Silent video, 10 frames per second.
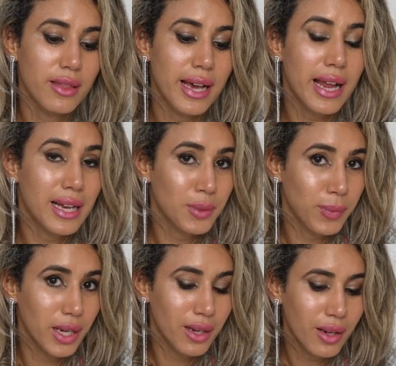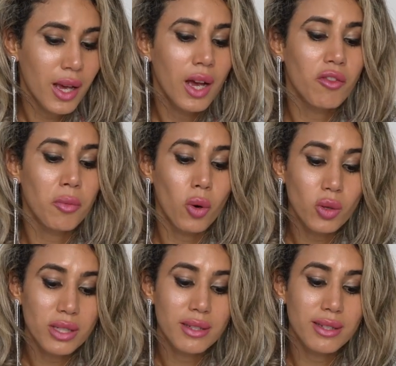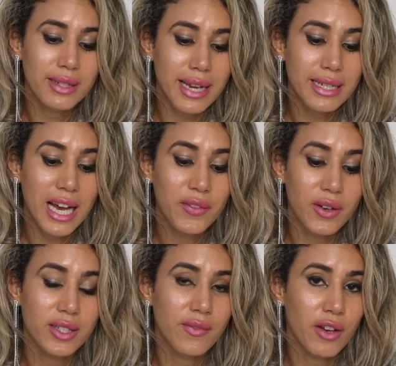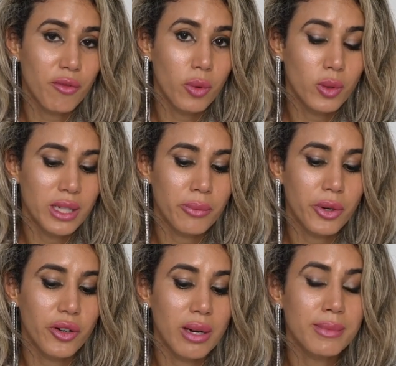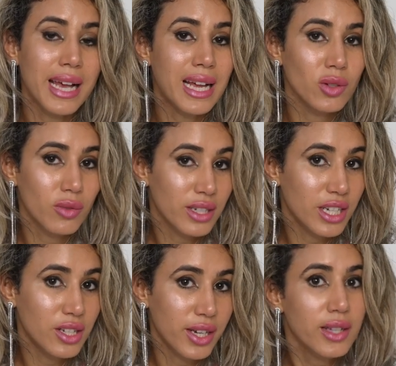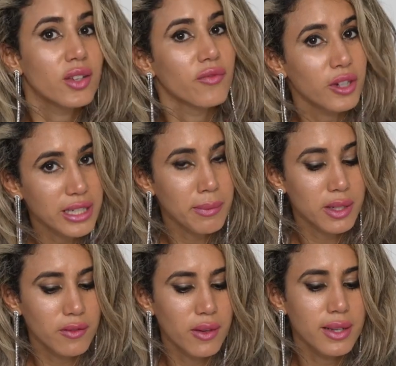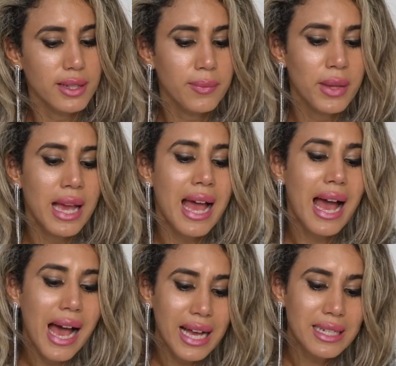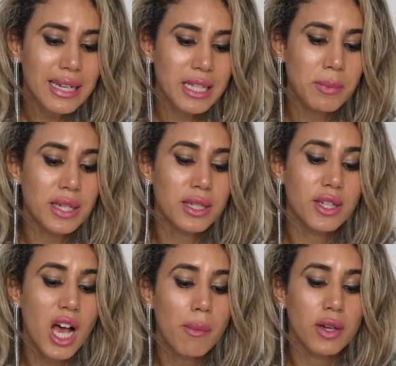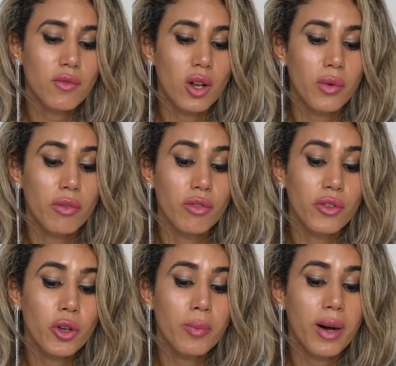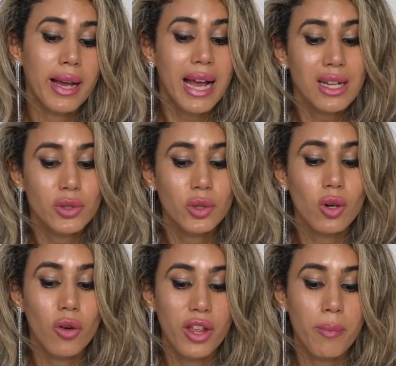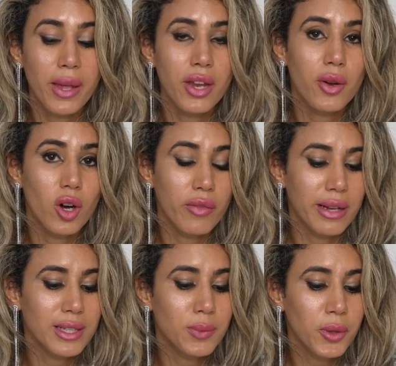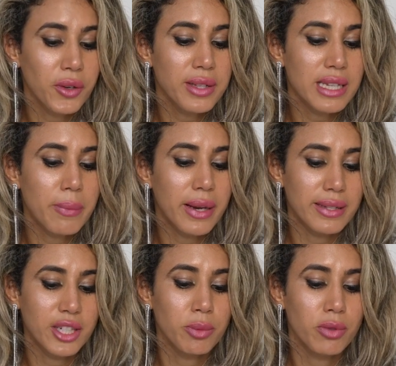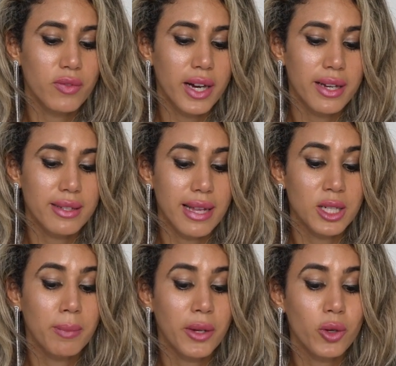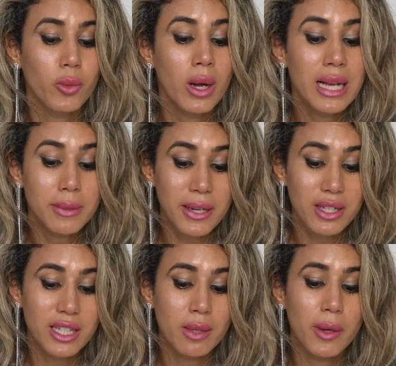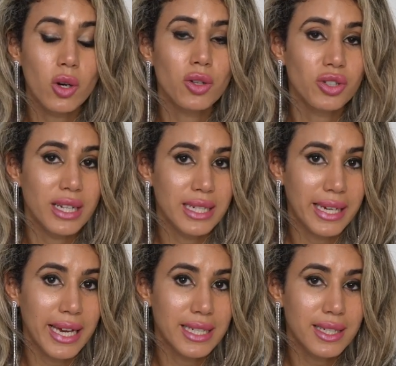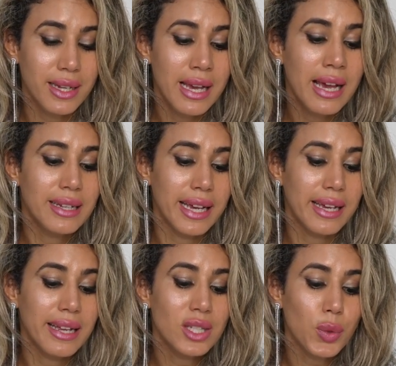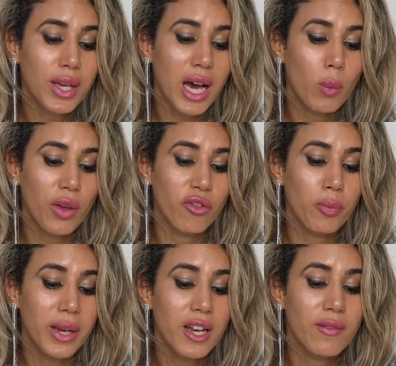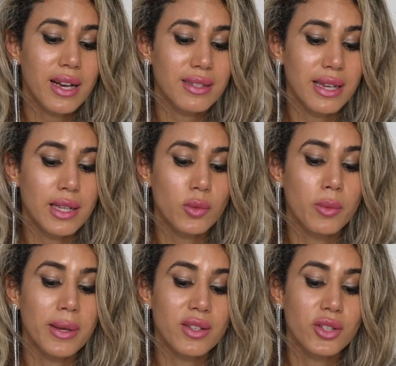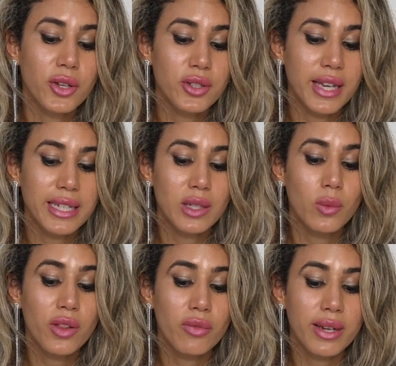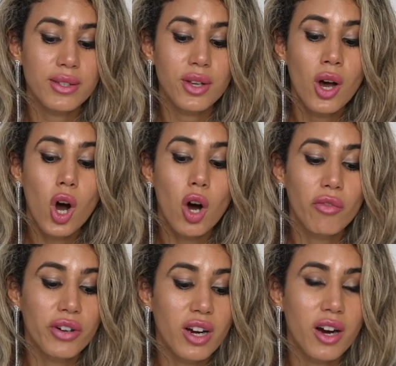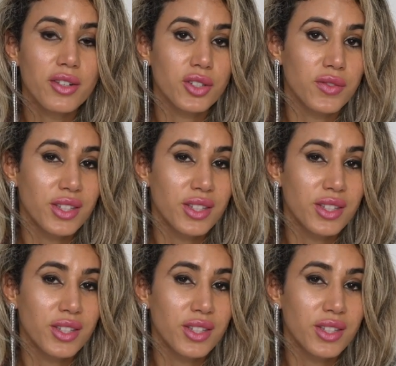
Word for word: that has been reported to state adverse event reporting programs and or the TGA, so very similar to Pfizer, and has been determined following review by and or on the opinion of an experienced immunization provider slash medical specialist to be contraindicated, taking into account whether repeat vaccines would be associated with a risk of recurrence of